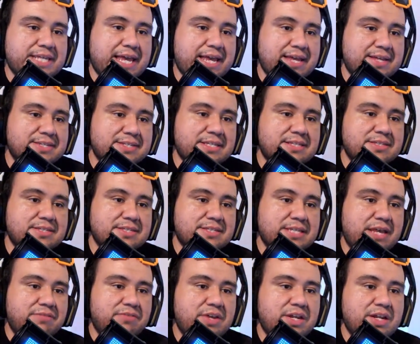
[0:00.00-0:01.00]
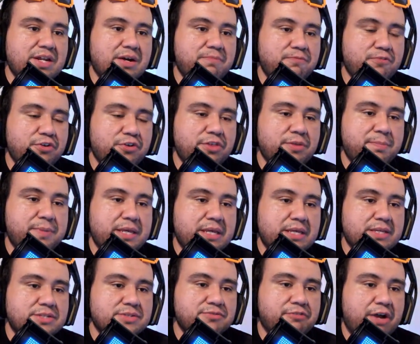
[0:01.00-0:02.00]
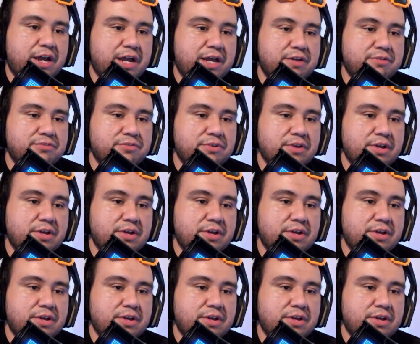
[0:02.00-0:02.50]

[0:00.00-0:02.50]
S and saving up for the PS5.